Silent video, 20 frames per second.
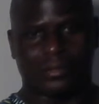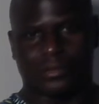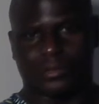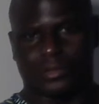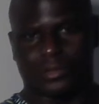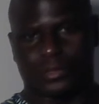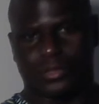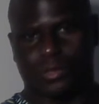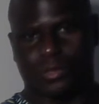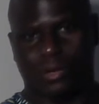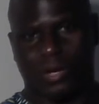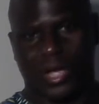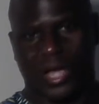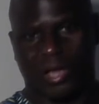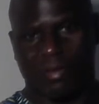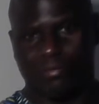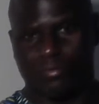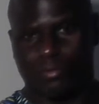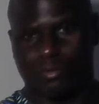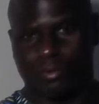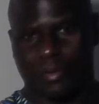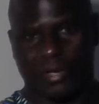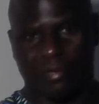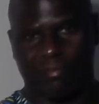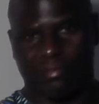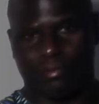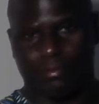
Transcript: You know, have you ever